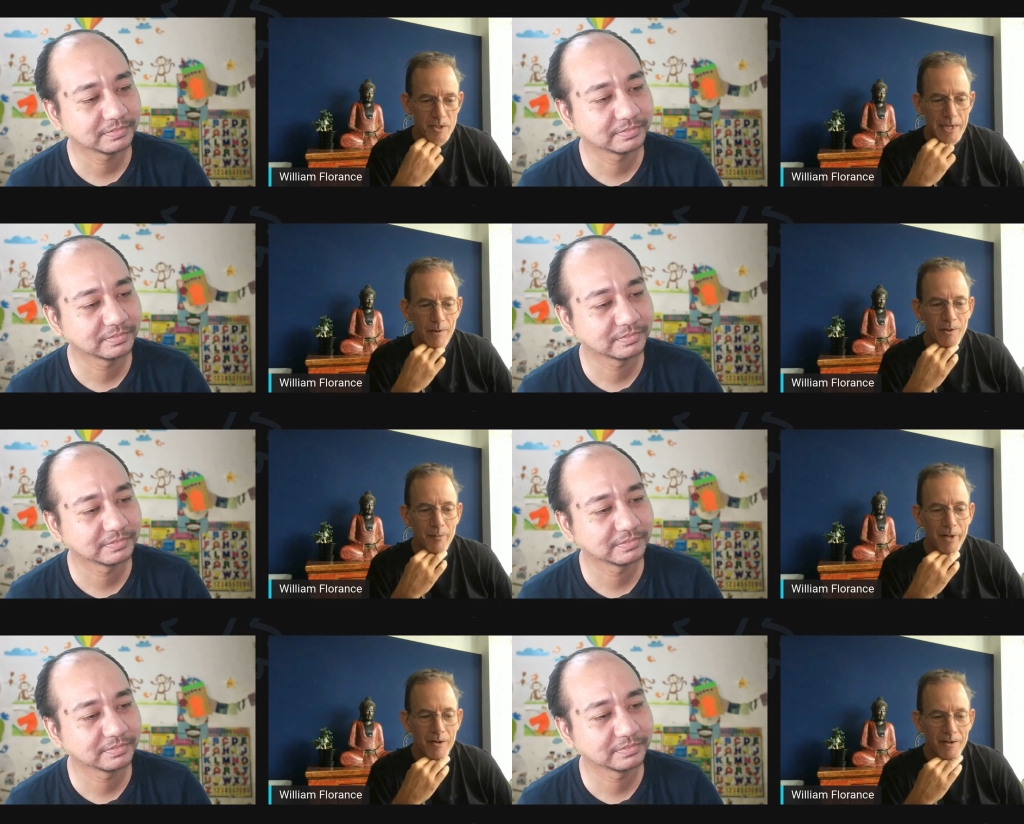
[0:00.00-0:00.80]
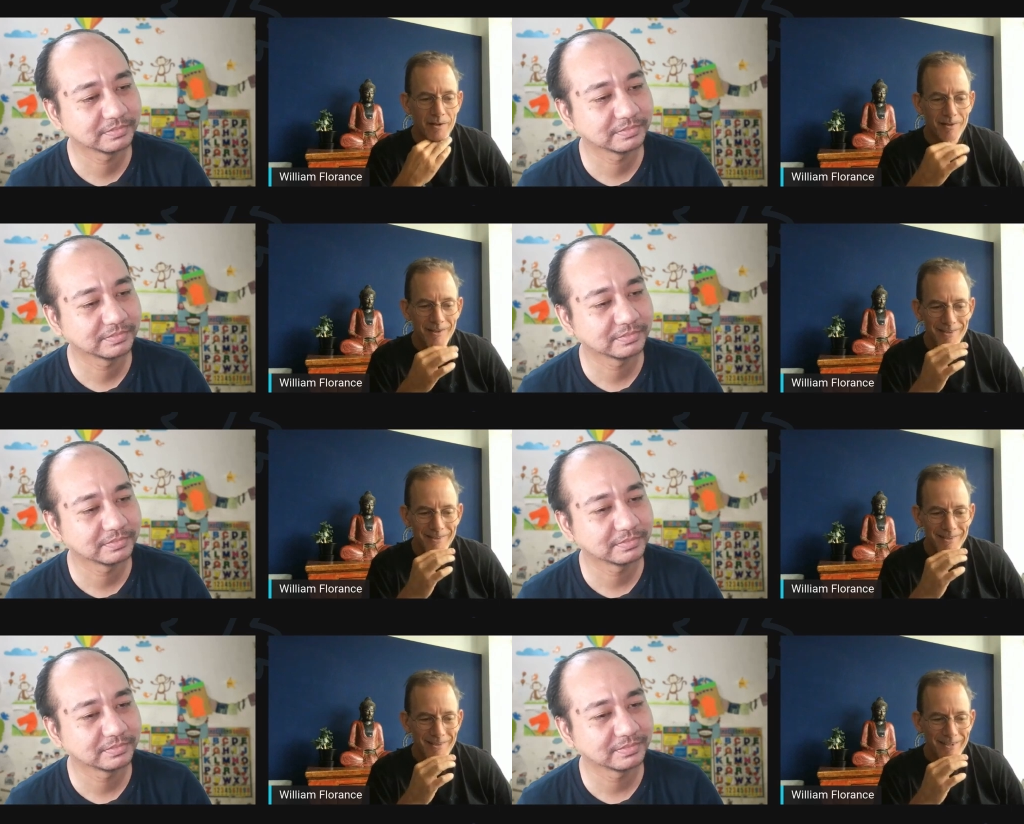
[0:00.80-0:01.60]
Speaker 1: sound American,
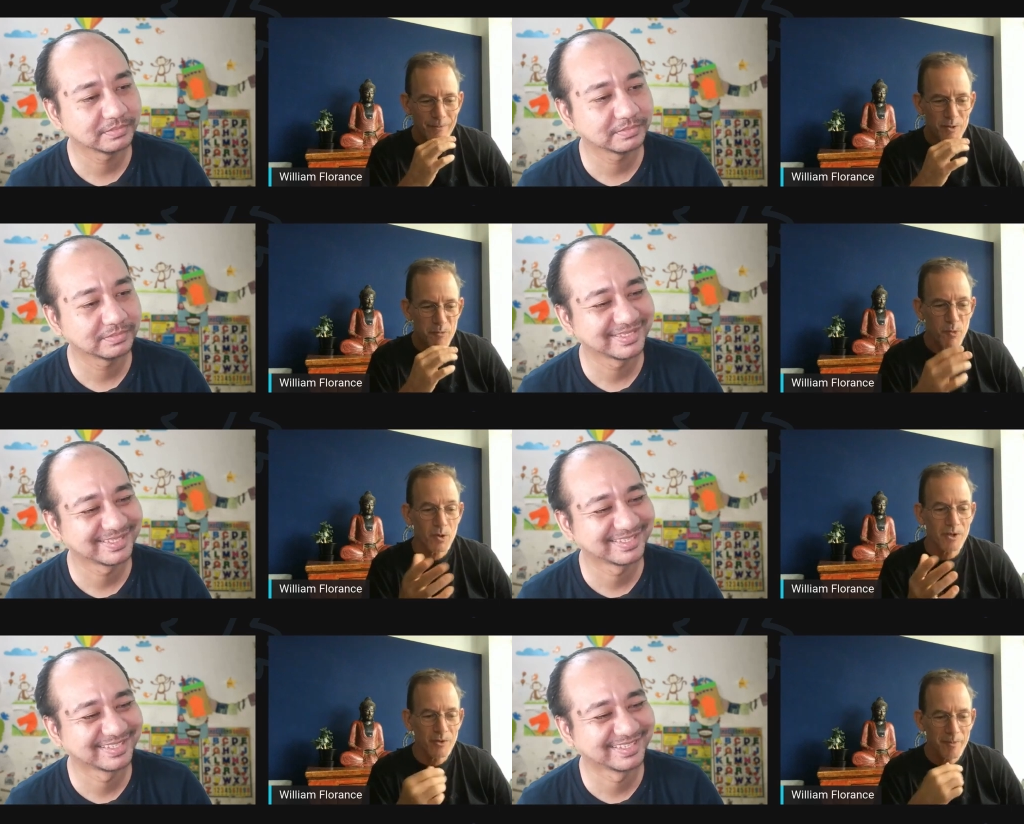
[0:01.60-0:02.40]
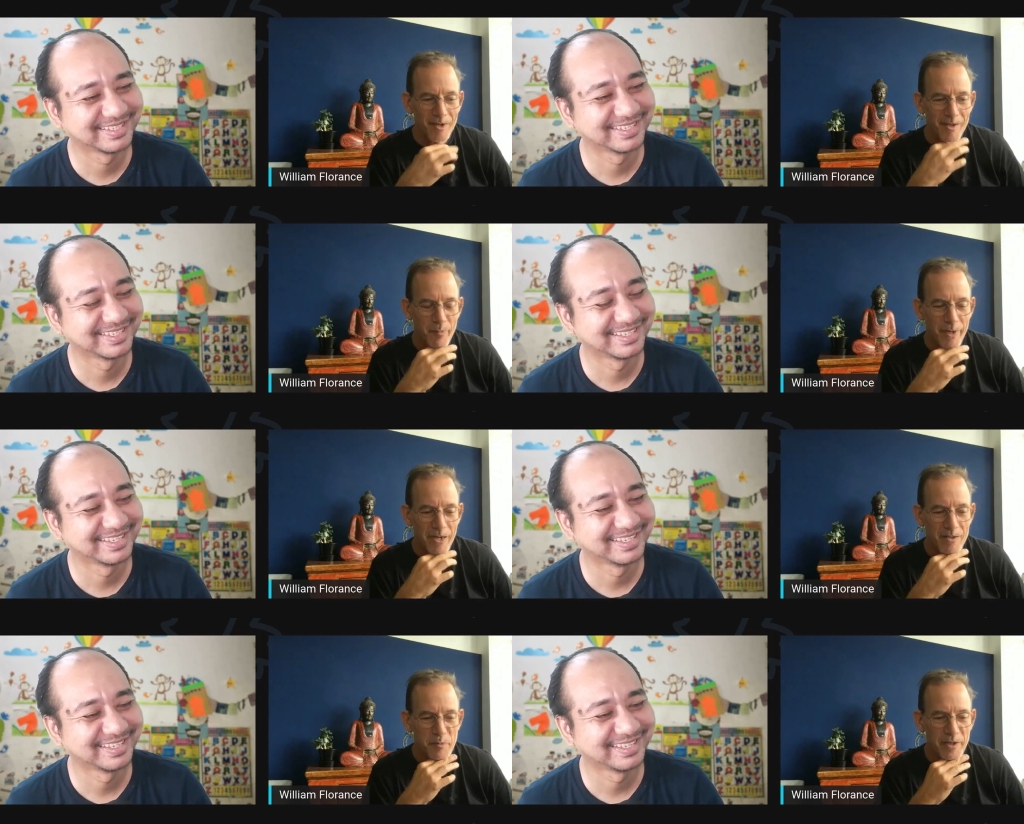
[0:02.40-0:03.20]
and I was born to American
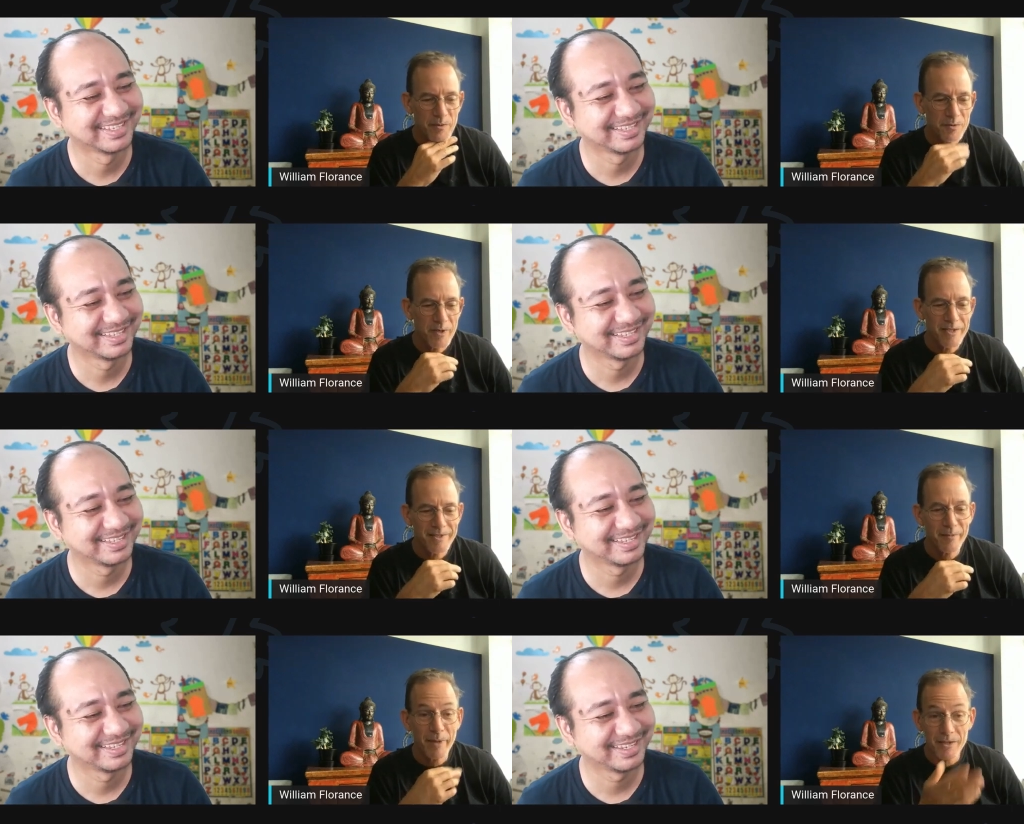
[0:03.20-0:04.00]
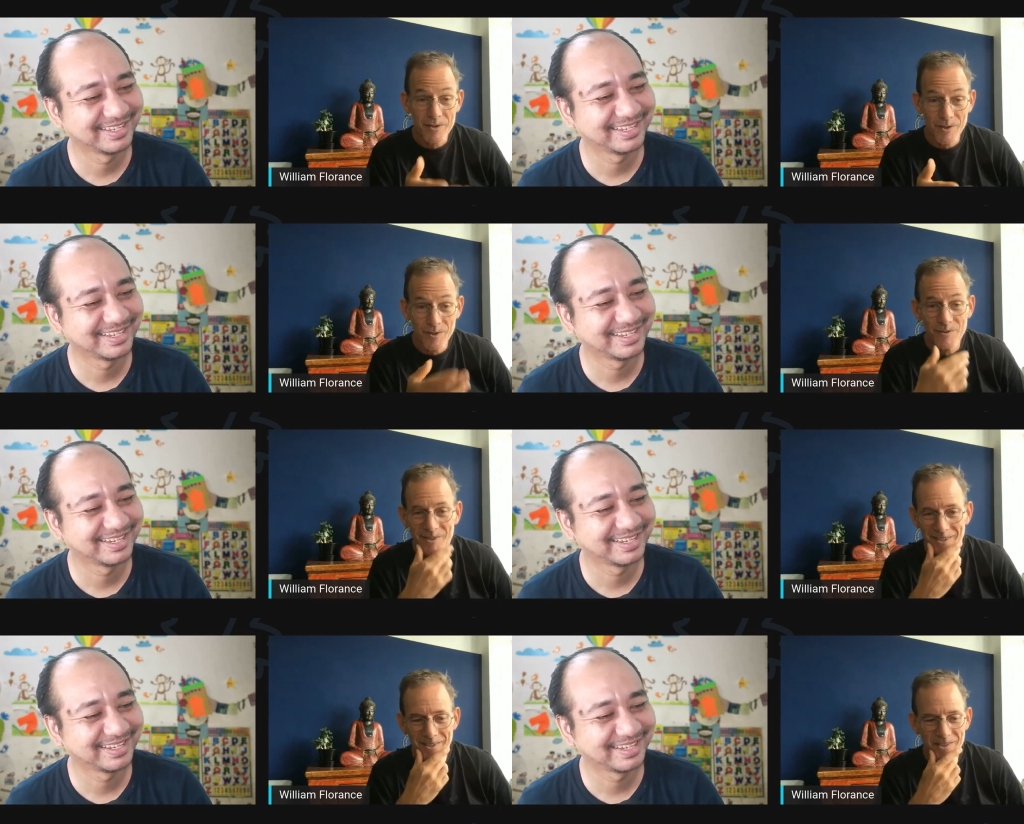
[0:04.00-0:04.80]
parents, but I was raised in
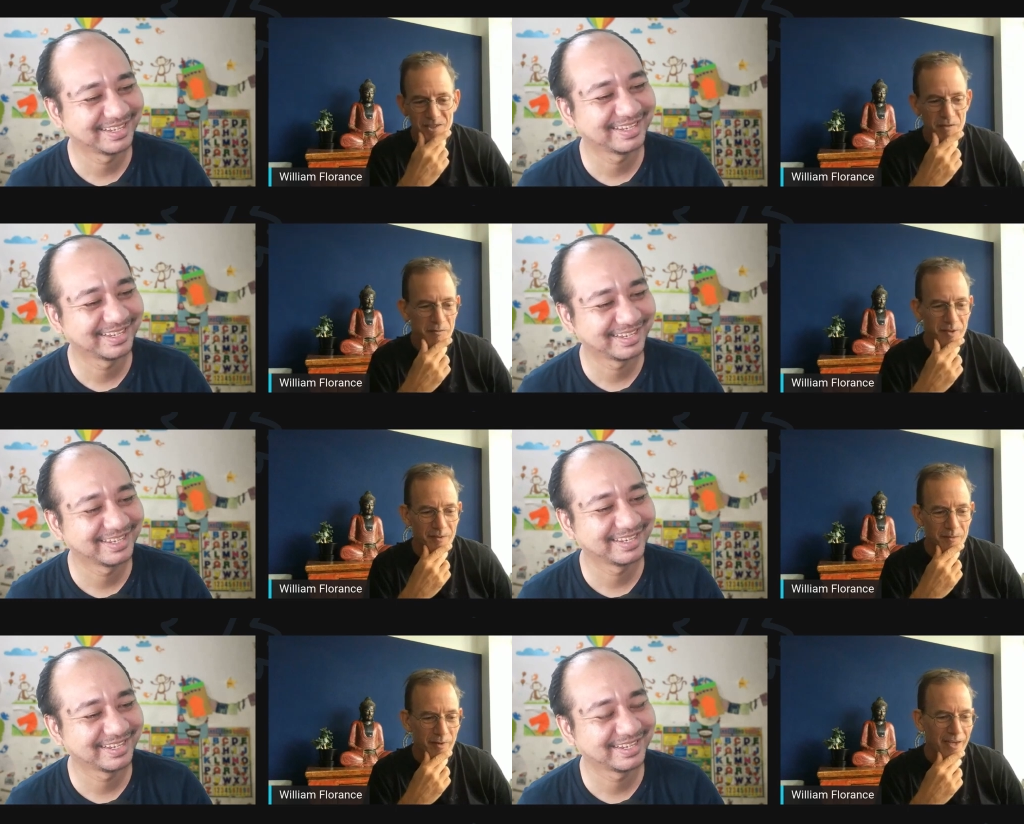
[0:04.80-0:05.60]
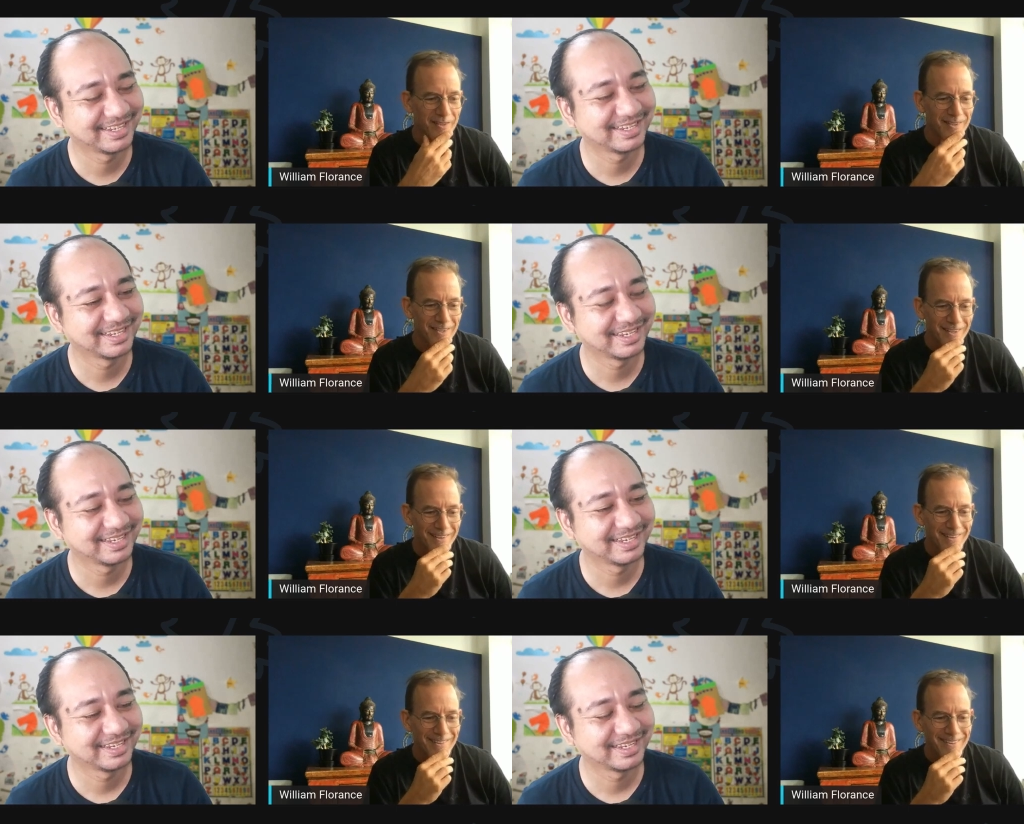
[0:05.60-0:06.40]
Mexico. There's a fun fact.
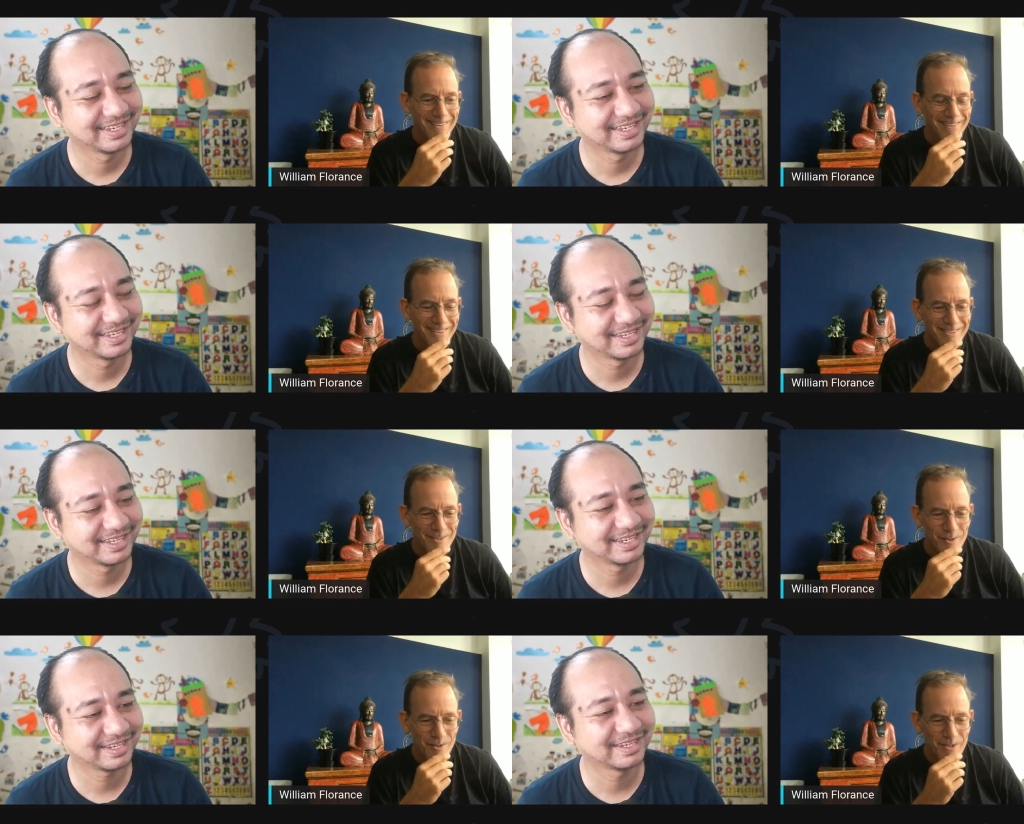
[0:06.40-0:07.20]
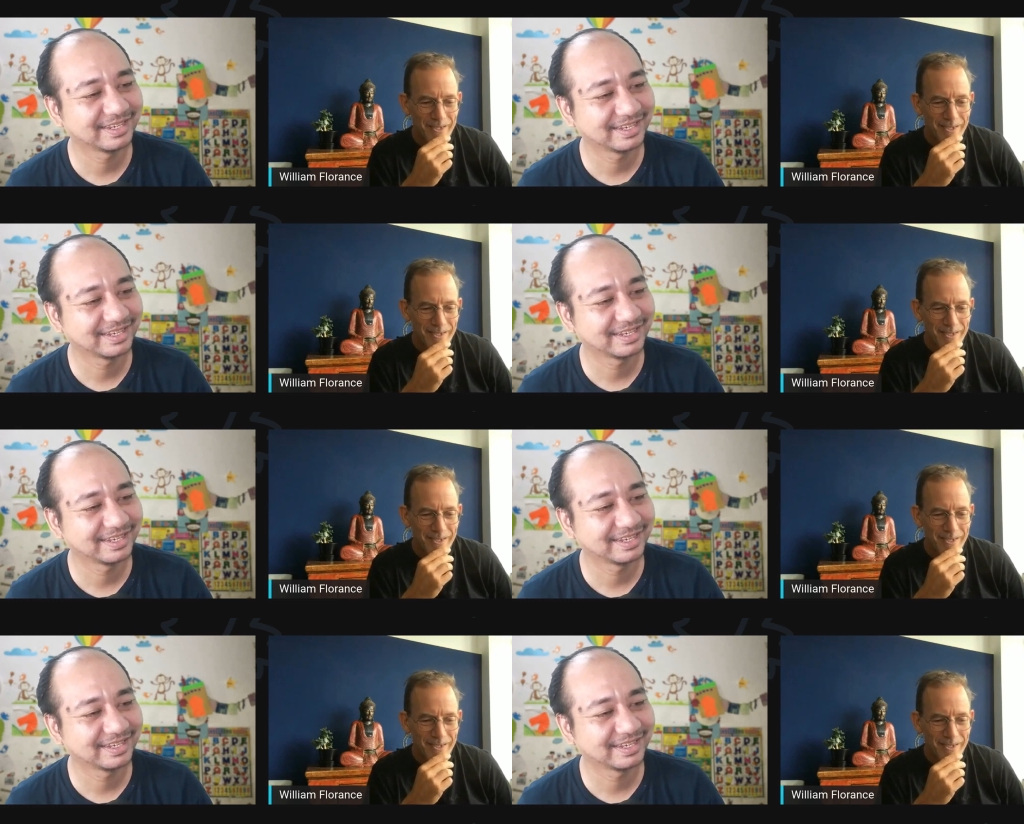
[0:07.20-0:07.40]
So